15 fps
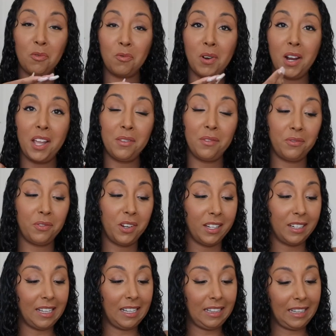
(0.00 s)
Around the front,
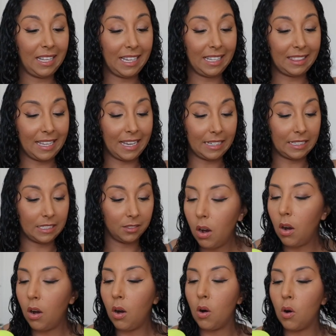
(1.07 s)
I like that.
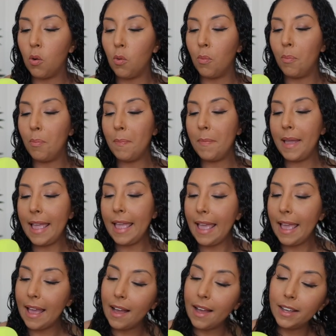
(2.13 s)
Oh
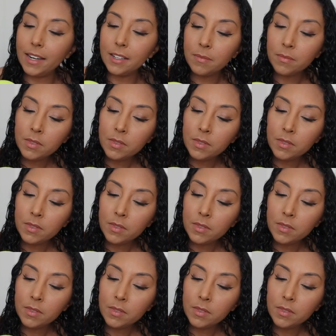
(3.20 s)
man.